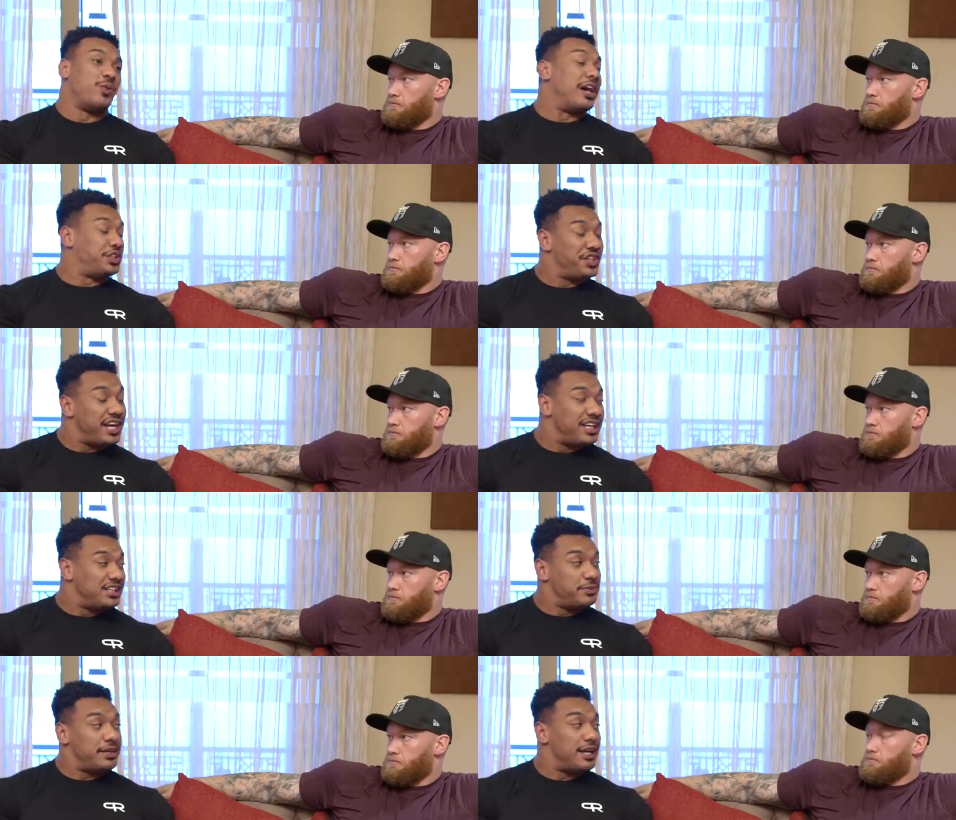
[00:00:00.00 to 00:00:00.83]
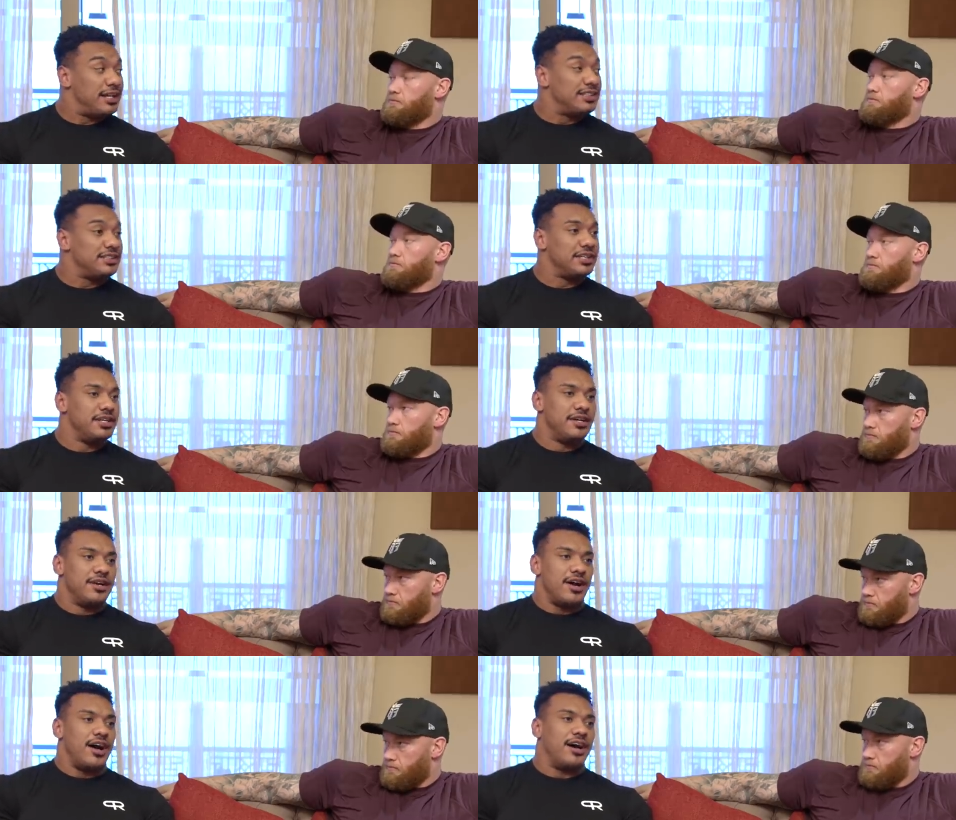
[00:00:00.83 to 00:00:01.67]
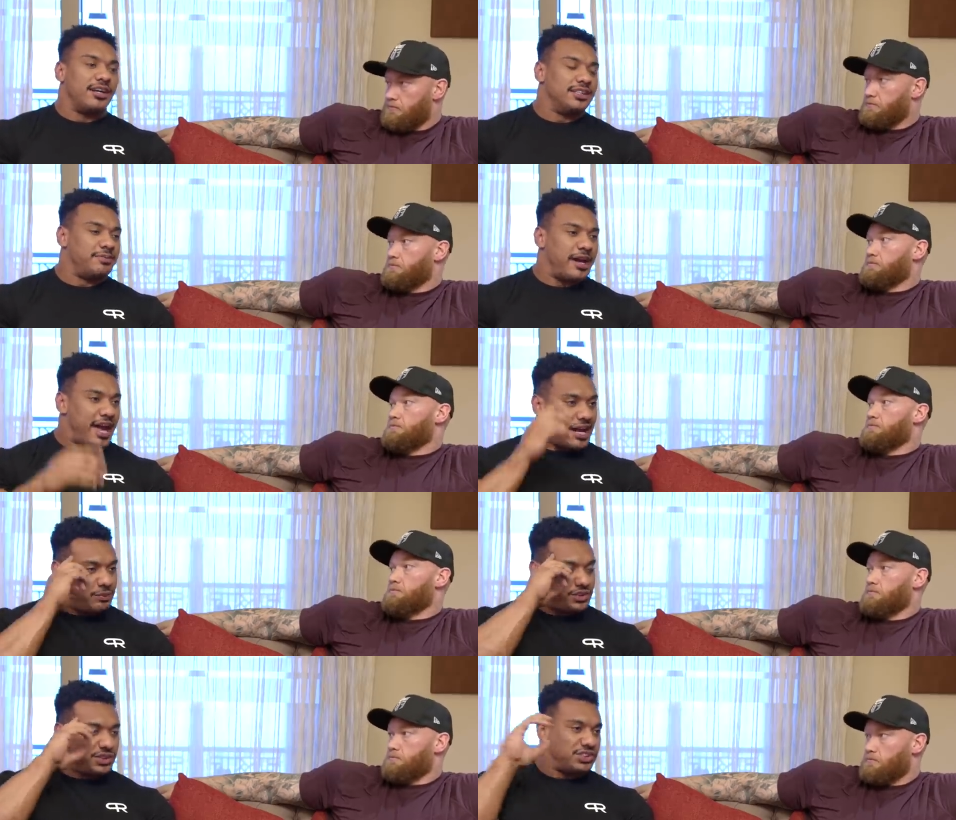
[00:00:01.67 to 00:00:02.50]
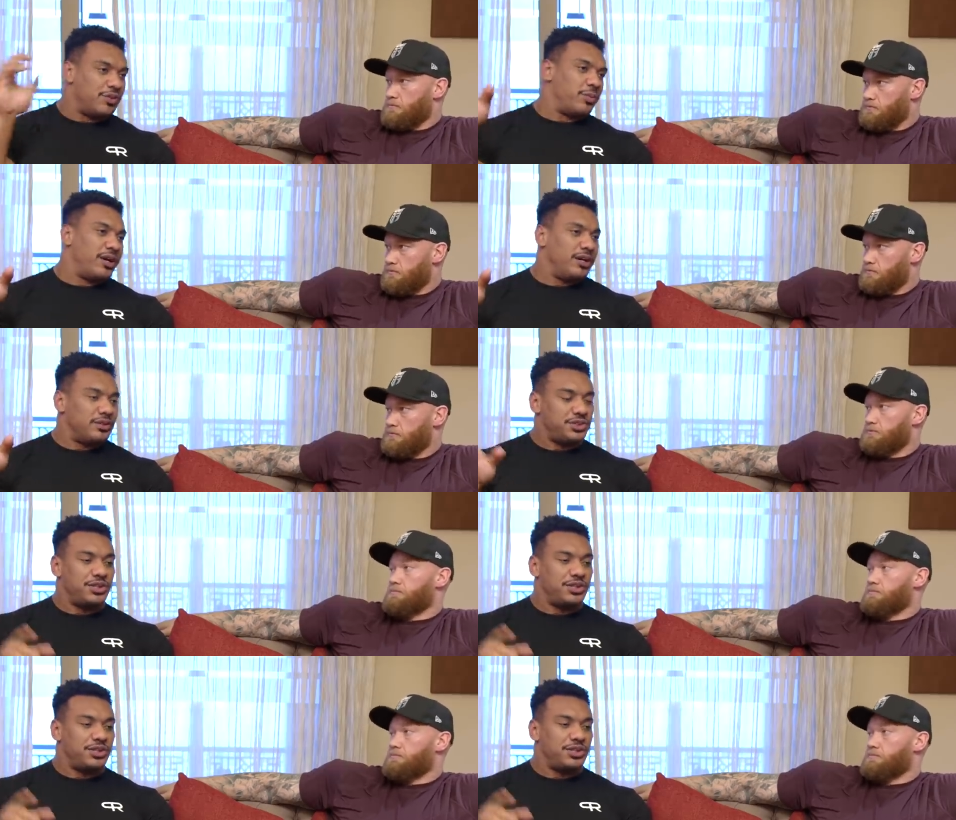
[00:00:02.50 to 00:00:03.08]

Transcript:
Speaker 1: watching any, to be honest, because uh, my head was just somewhere else.